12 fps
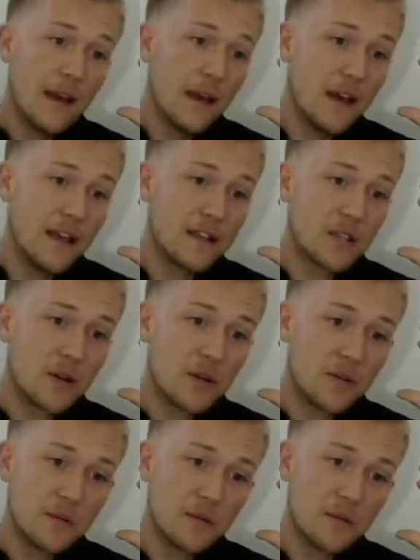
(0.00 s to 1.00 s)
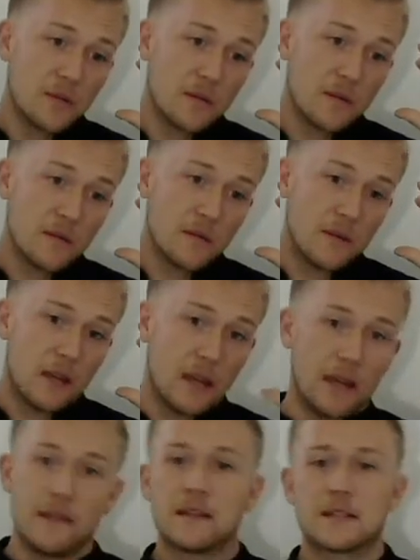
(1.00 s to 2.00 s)
and so,
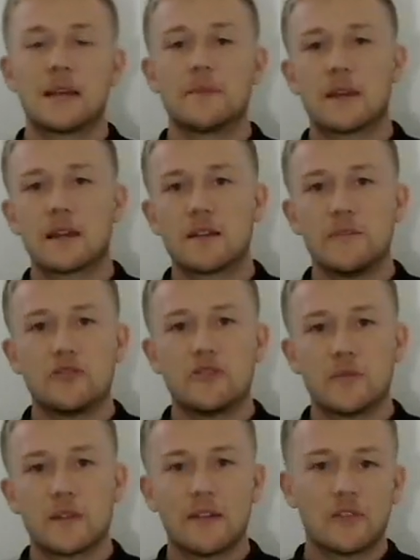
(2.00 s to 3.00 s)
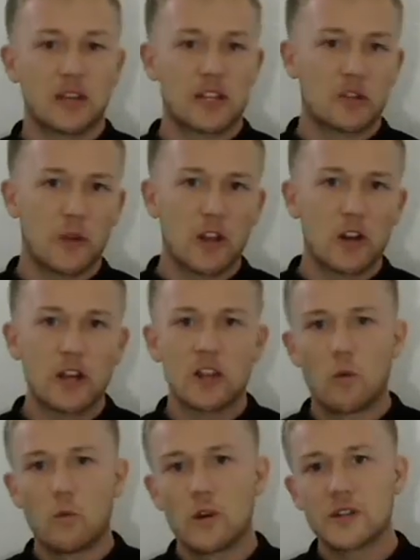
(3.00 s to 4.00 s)
and the same thing can be true with everything. So we look at the
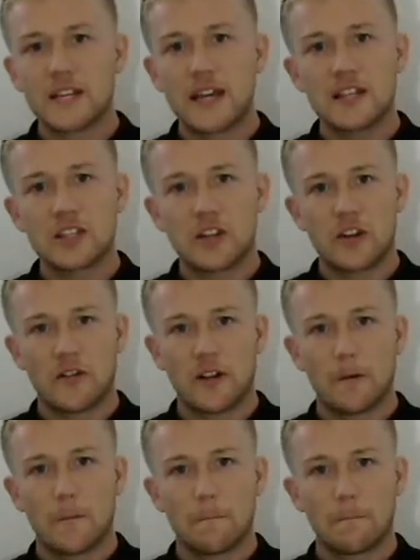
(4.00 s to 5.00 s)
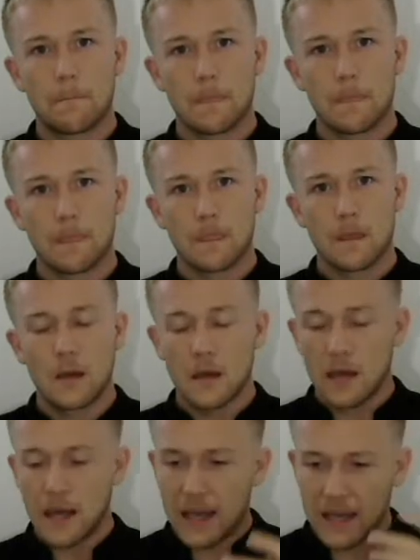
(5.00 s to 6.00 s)
worst case scenario,
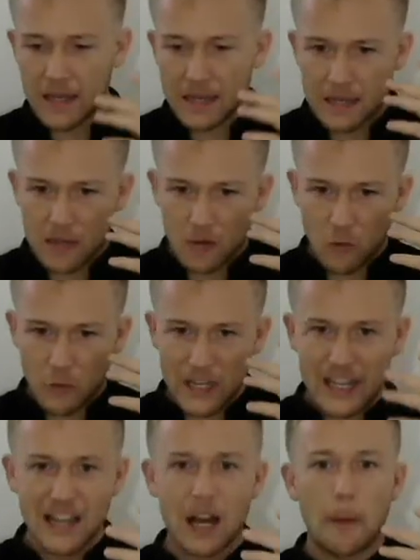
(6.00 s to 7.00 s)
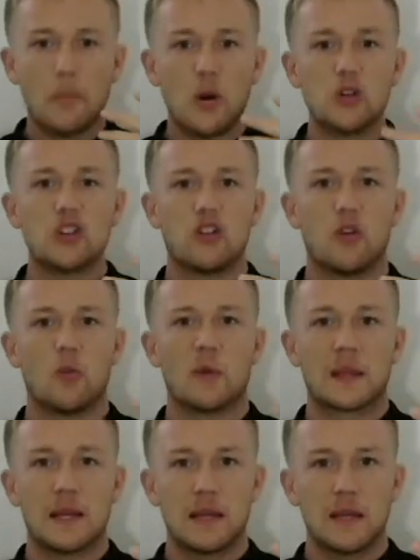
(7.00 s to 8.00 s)
and we get emotional
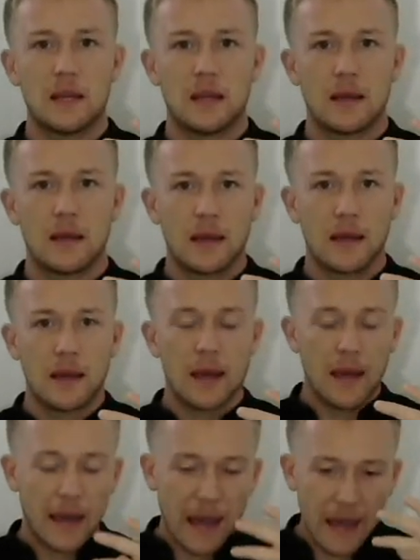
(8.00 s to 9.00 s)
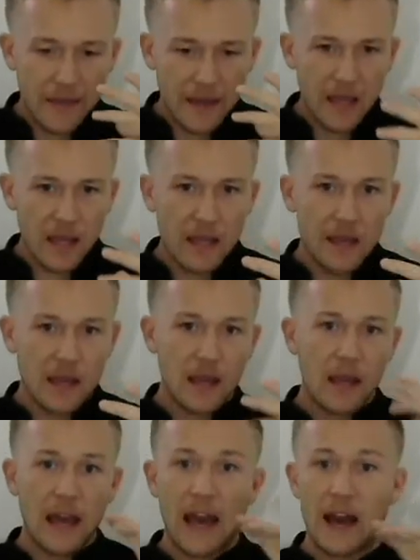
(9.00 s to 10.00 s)
with it. And then
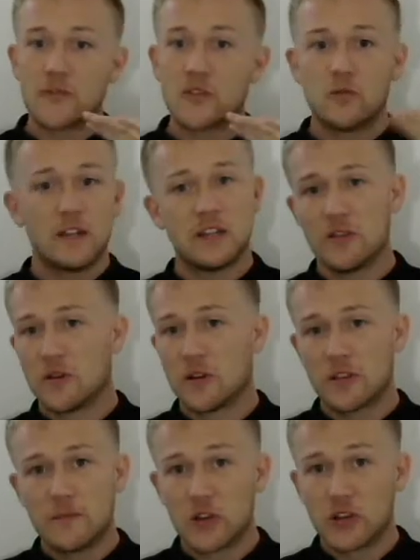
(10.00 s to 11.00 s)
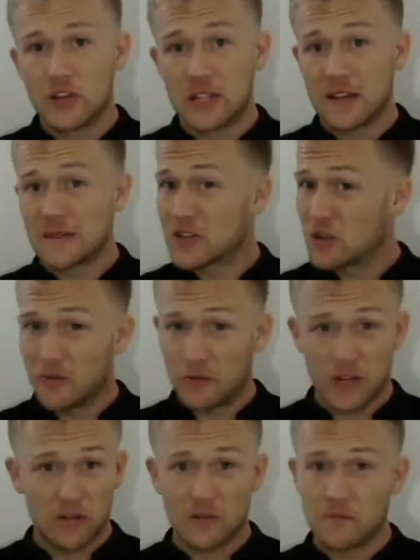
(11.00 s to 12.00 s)
after we do all the emotion stuff so that
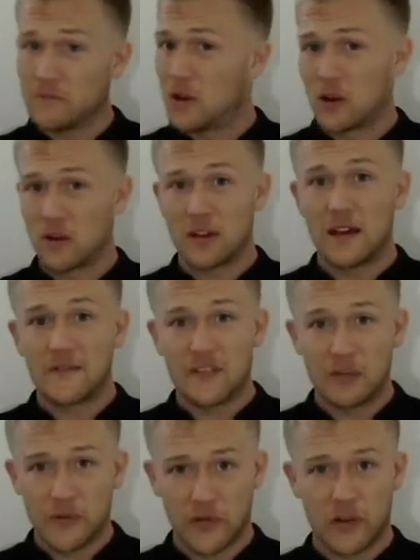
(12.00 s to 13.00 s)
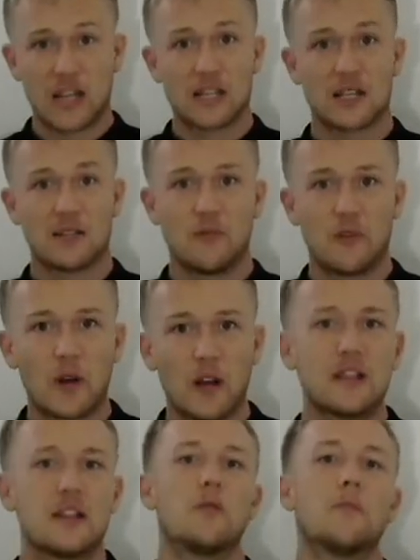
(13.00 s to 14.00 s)
we aren't left depressed, we
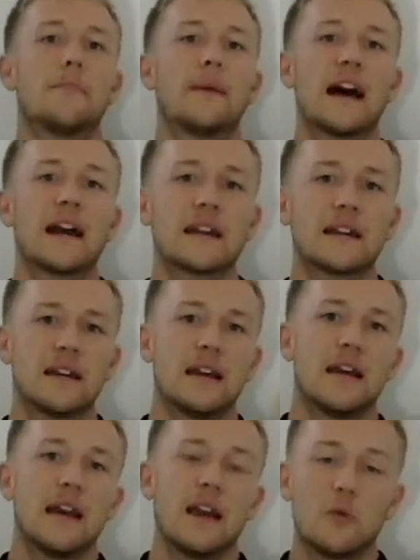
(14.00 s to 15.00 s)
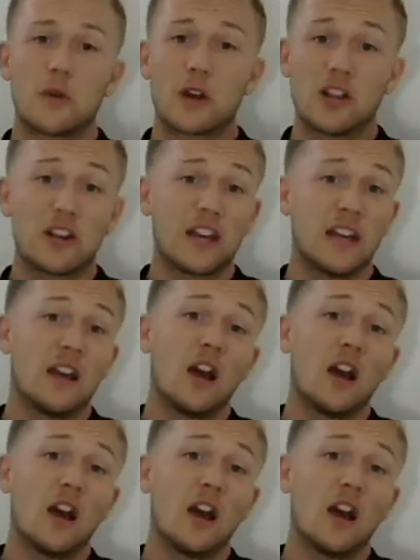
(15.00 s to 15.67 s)
want to go back and we want to look at,